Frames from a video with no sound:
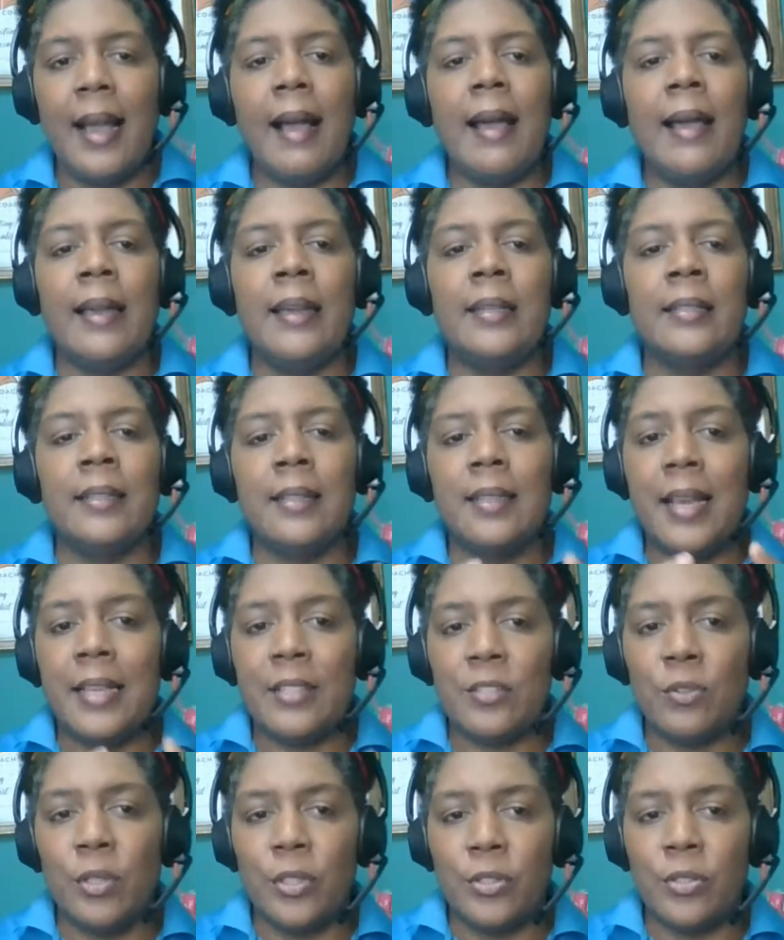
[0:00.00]
And
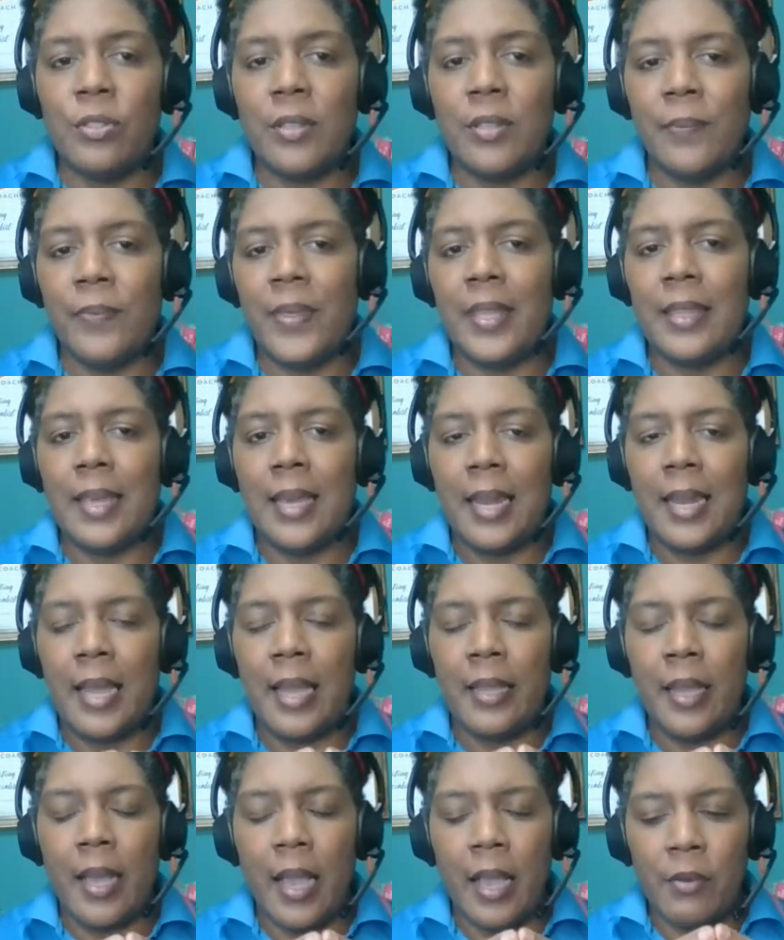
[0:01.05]
that's also something that
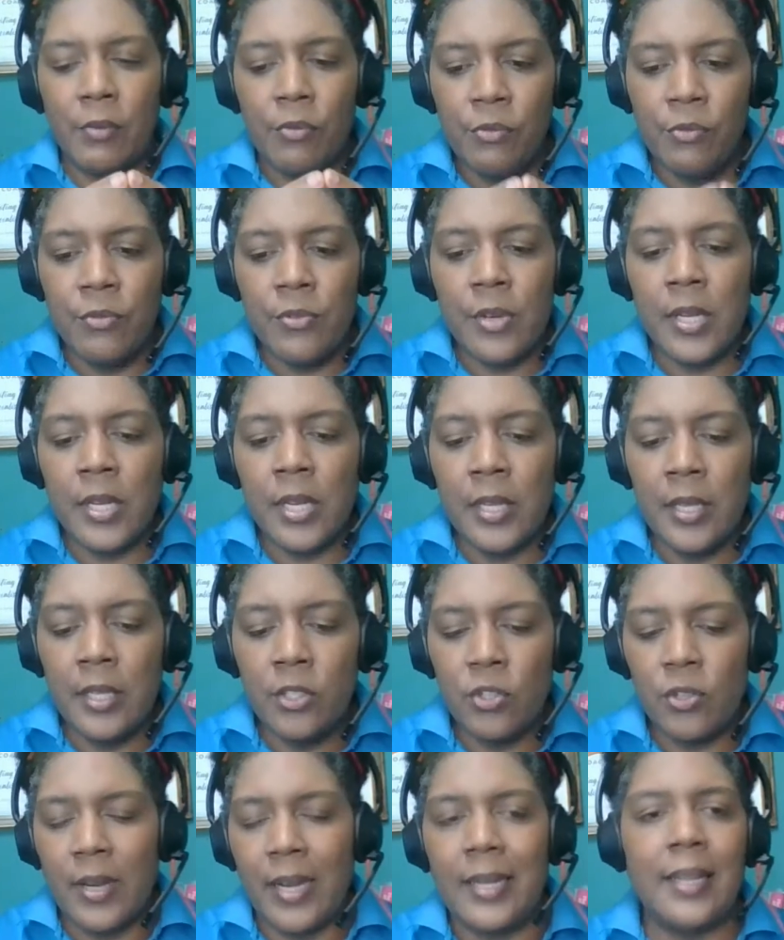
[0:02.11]
I really
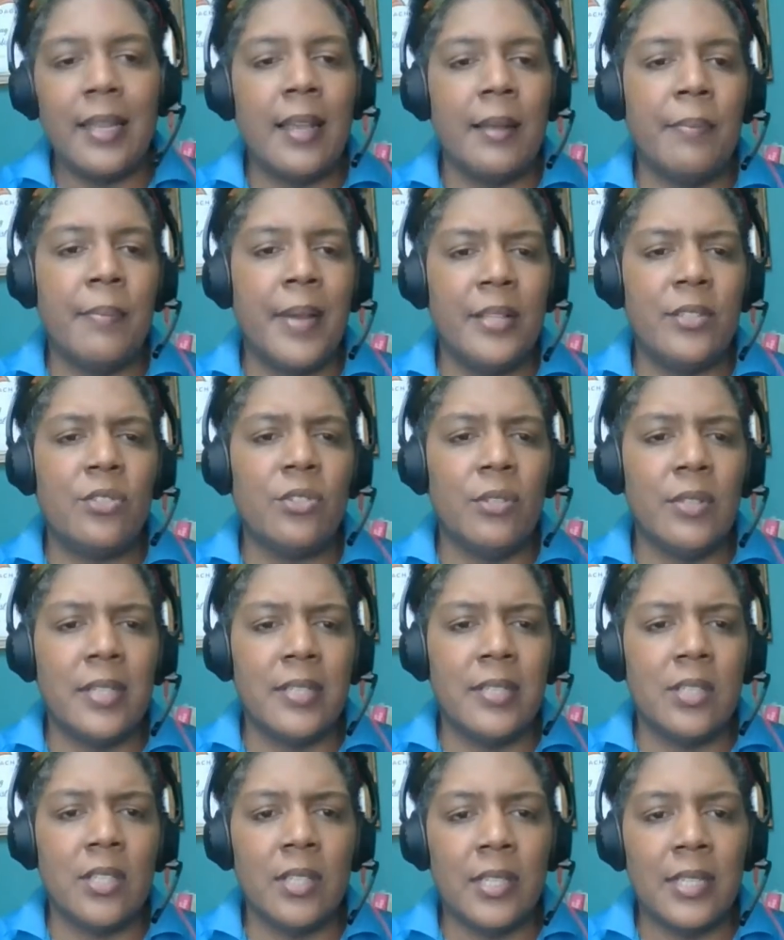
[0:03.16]
try to get my
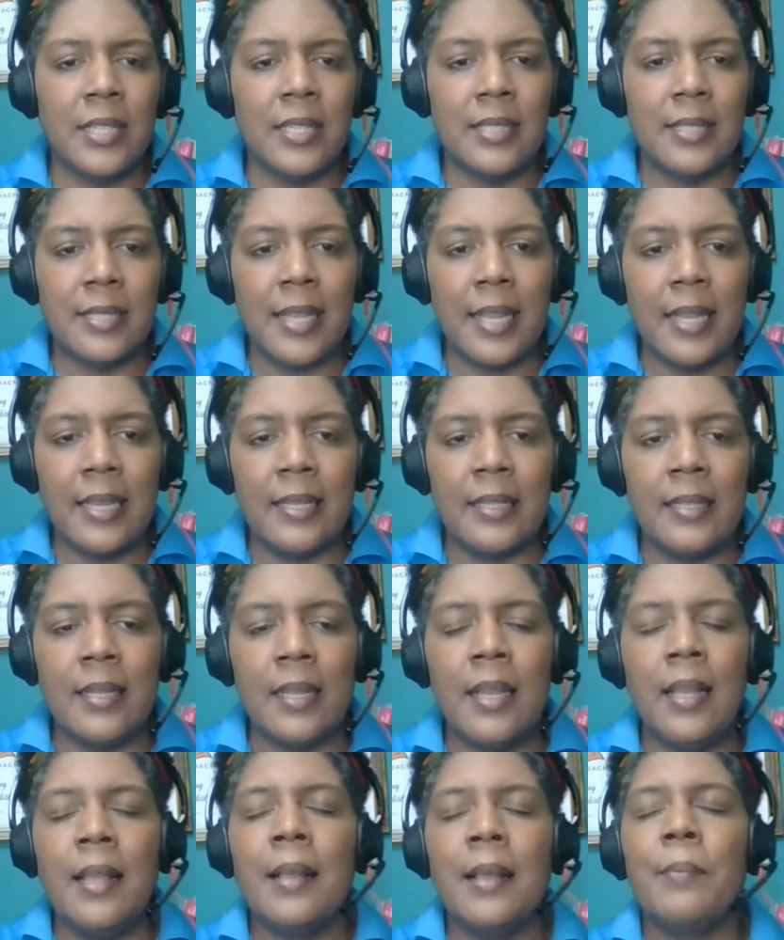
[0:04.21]
students to understand,
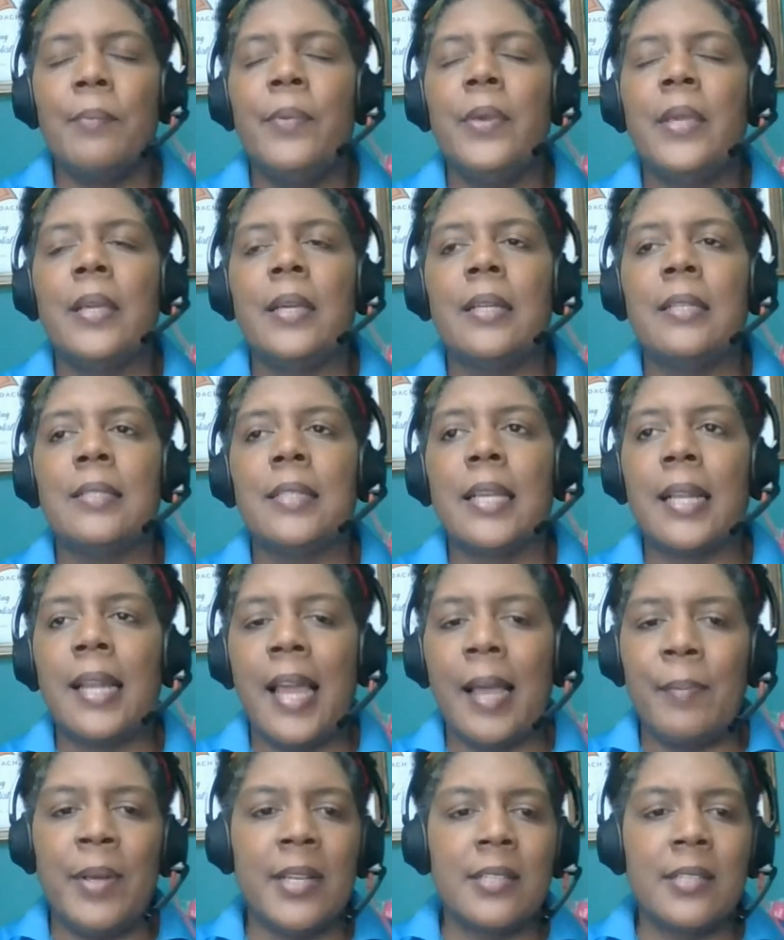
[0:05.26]
because the
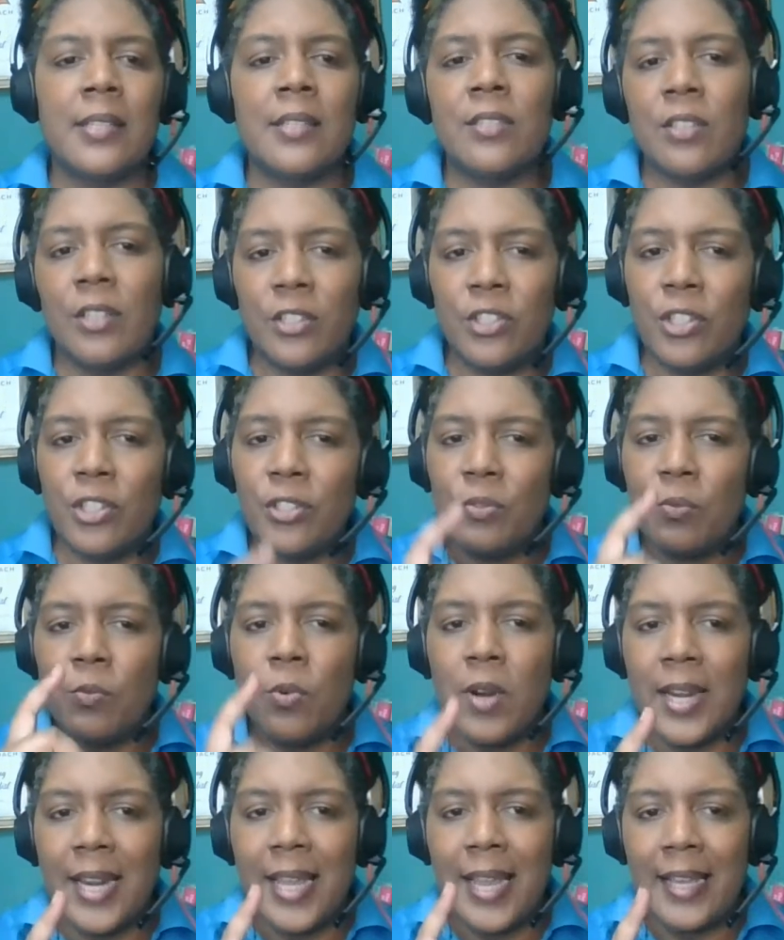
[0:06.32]
climax is not just
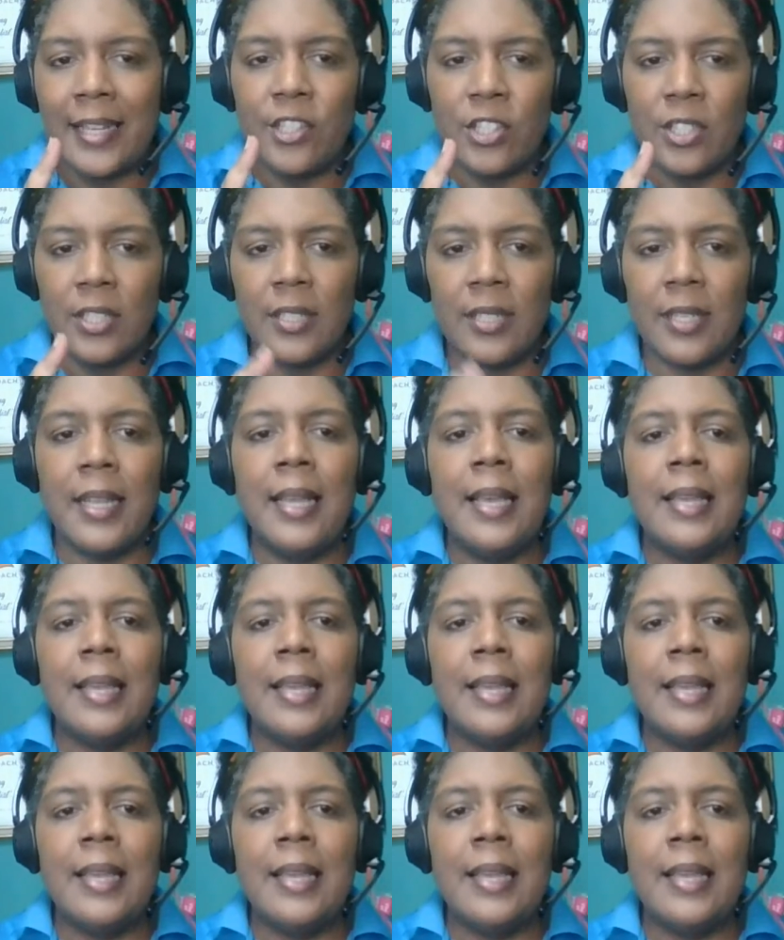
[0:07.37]
one action.